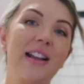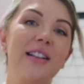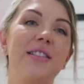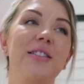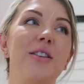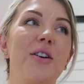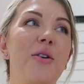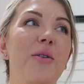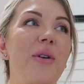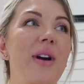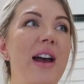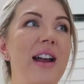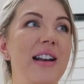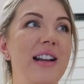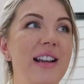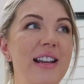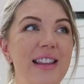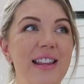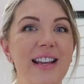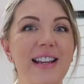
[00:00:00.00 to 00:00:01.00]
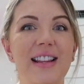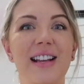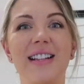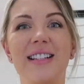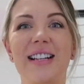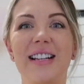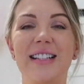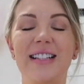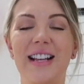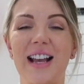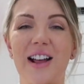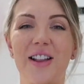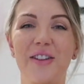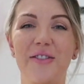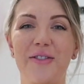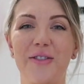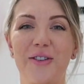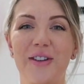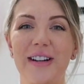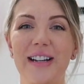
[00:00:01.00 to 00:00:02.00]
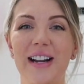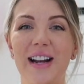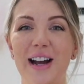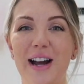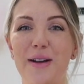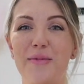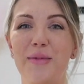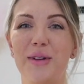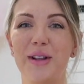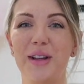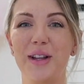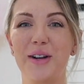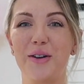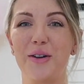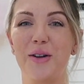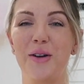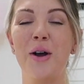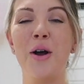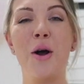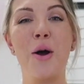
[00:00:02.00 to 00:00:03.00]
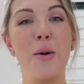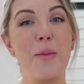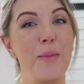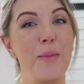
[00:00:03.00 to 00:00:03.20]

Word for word: and so anything that says California, I'm a little